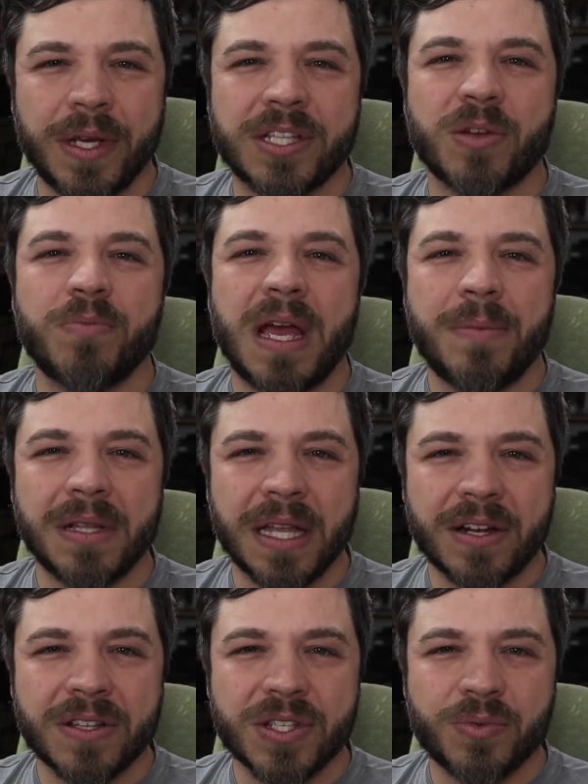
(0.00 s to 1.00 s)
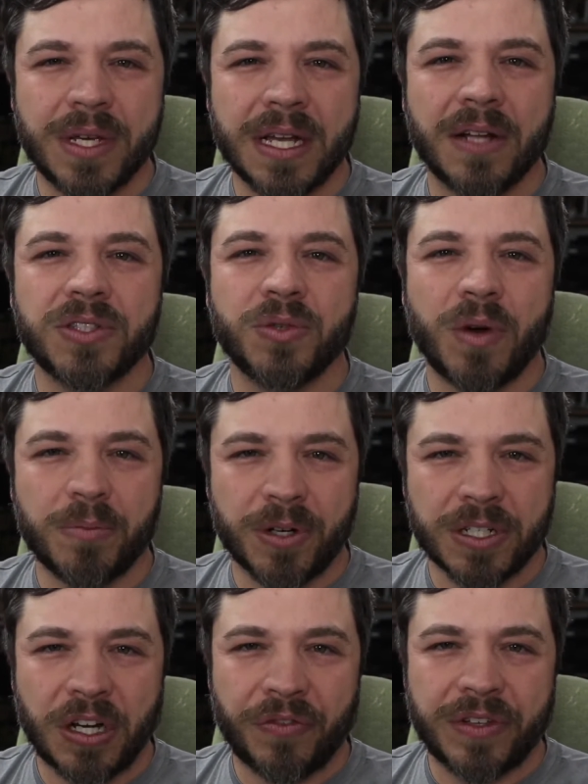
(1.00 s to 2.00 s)
So maybe later this week, I'll do one more
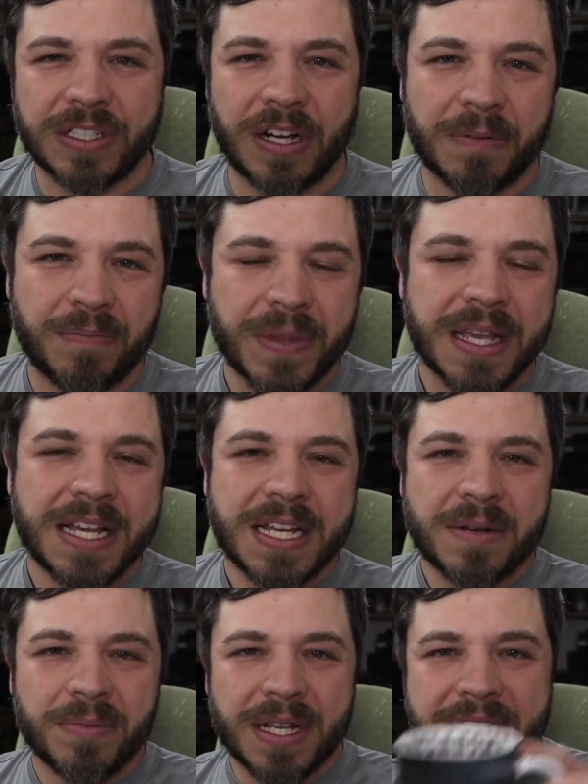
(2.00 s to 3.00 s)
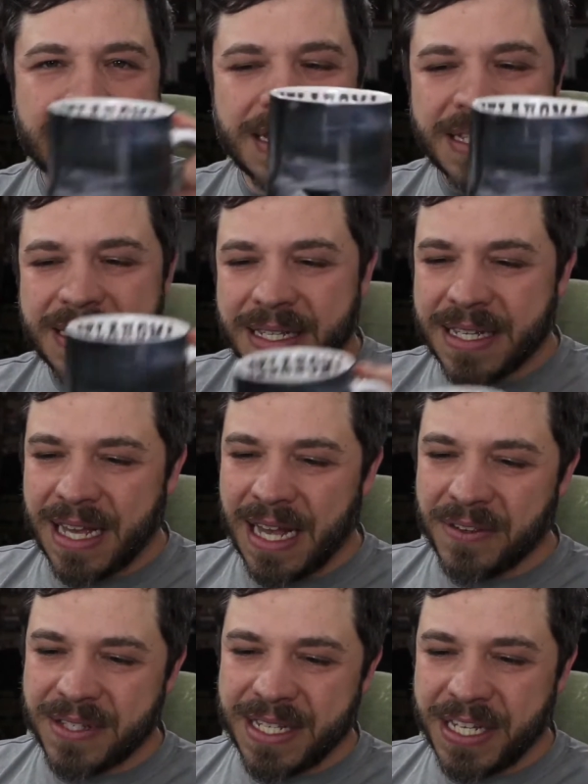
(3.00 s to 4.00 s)
coffee talk. Blessings. I'll
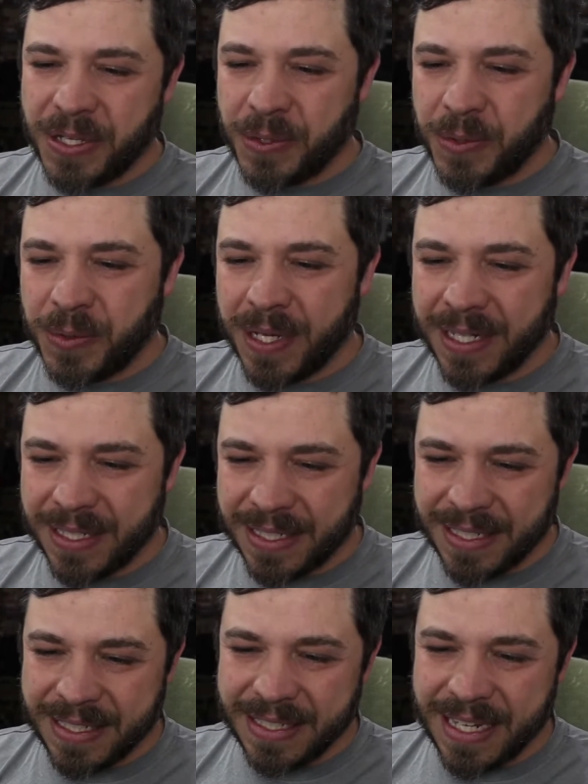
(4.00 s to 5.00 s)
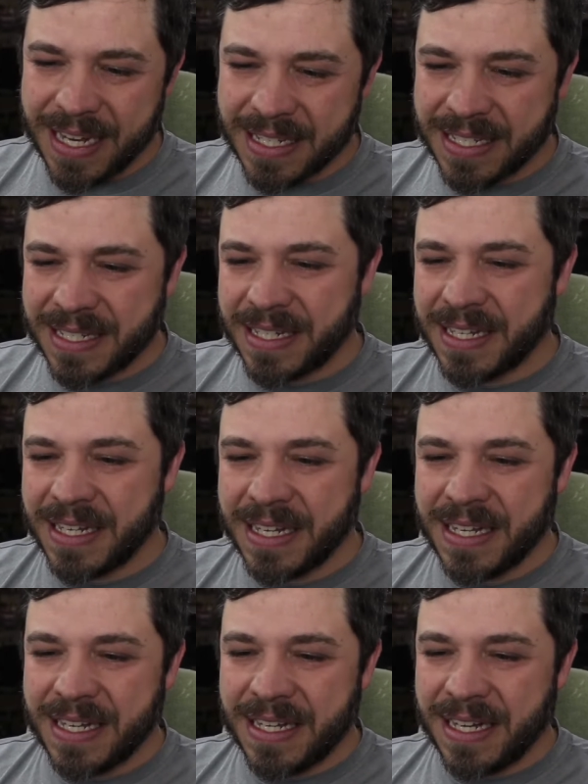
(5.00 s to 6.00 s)
see you next,
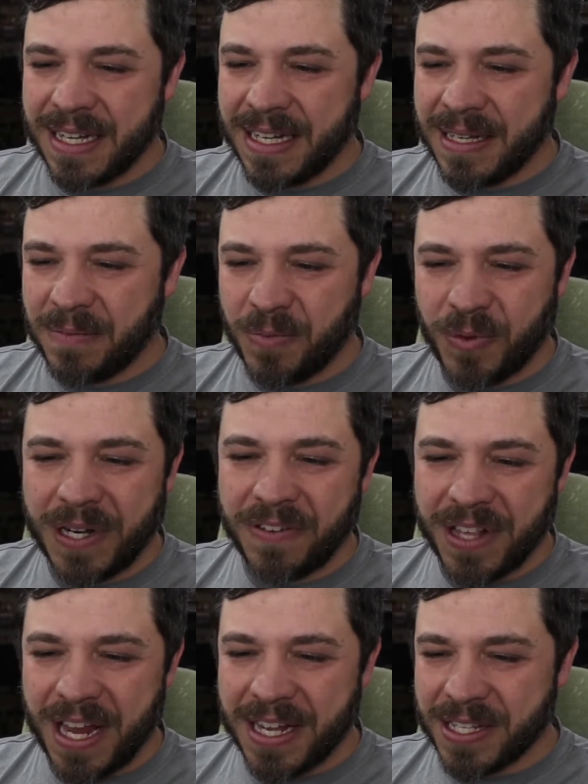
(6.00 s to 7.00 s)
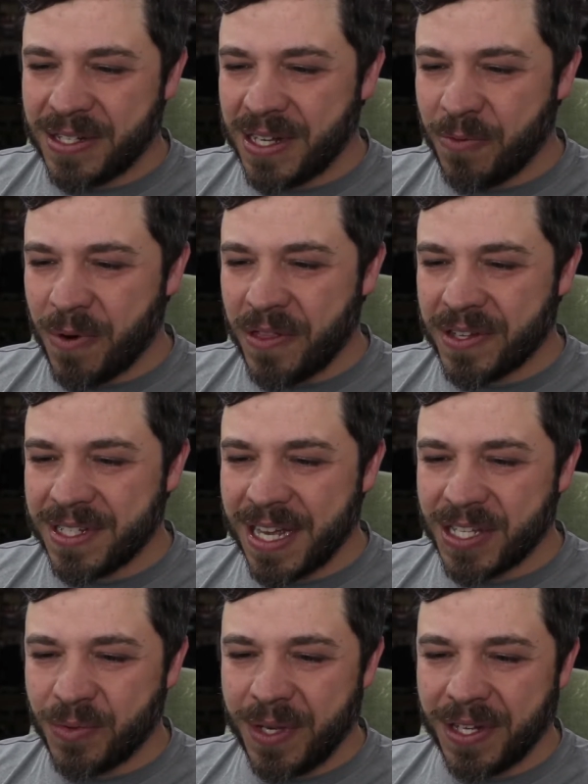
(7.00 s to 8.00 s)
whenever that is, whether it's
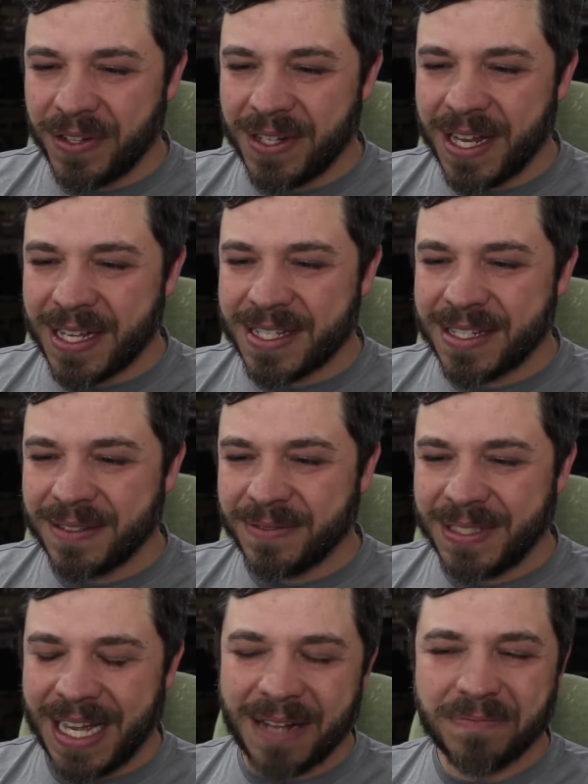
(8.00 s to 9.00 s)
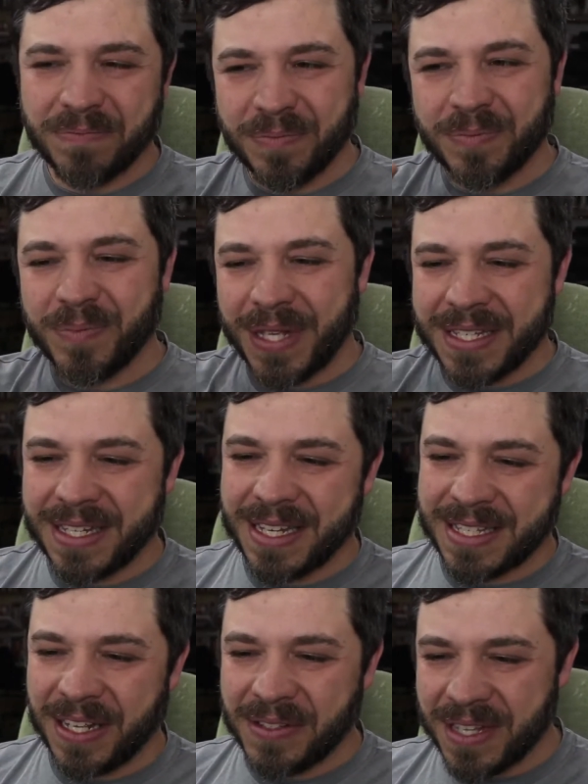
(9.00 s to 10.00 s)
next week or next, yeah,
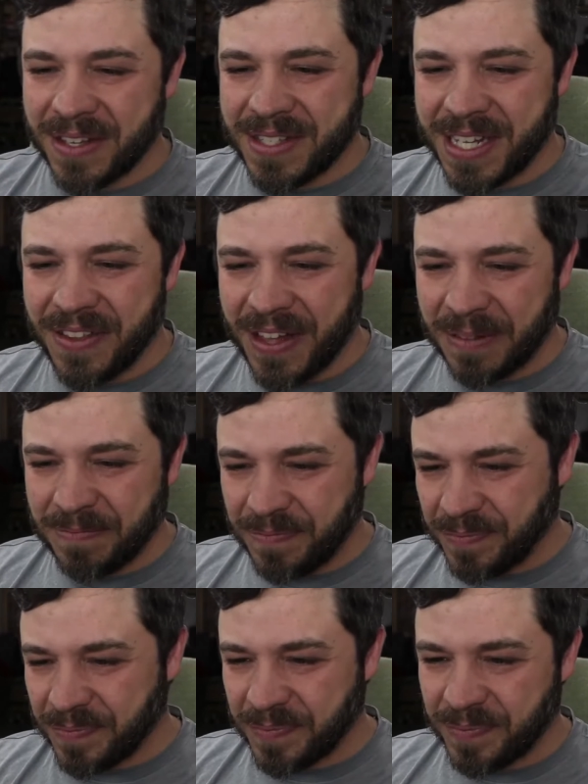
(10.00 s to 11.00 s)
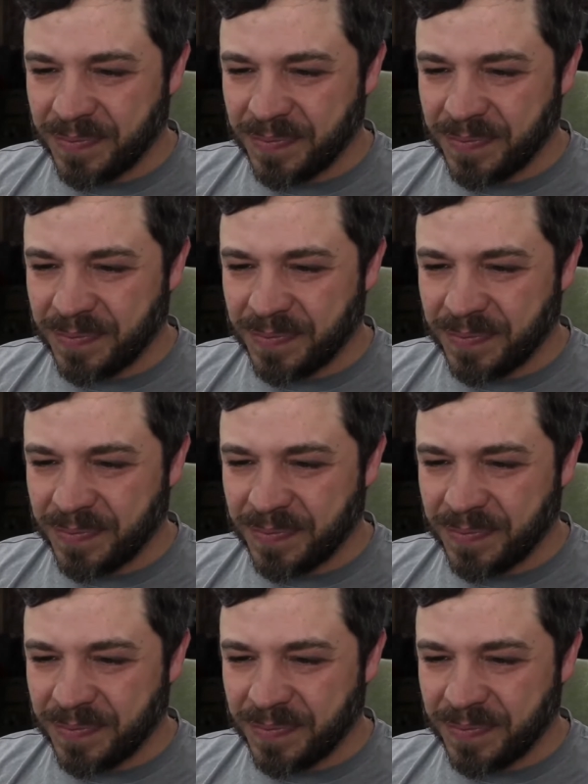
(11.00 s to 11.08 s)
blessings. I'll see you then.